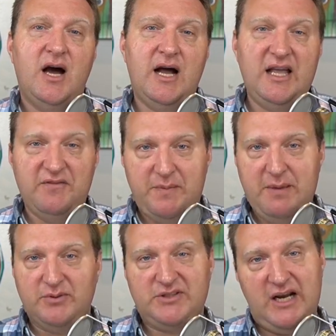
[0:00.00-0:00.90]
uh, if
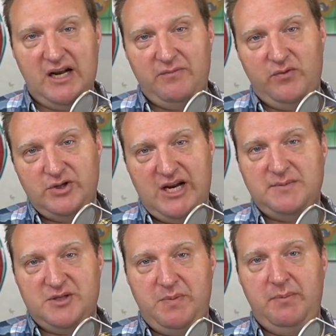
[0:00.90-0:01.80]
people sign up for
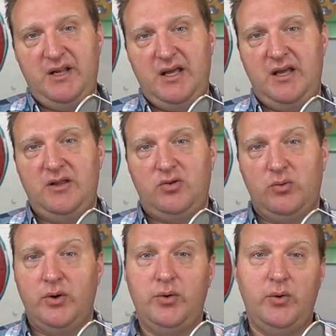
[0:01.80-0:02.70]
James's BBD
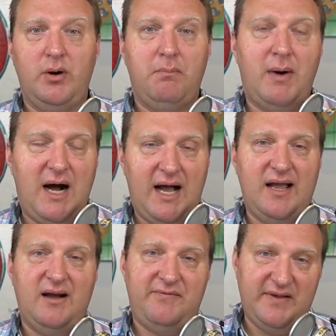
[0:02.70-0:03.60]
through
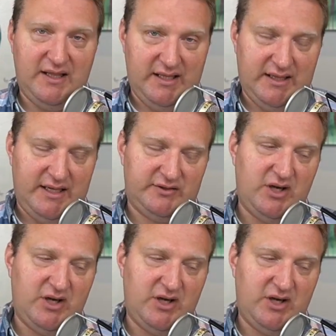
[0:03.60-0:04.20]
my affiliate link.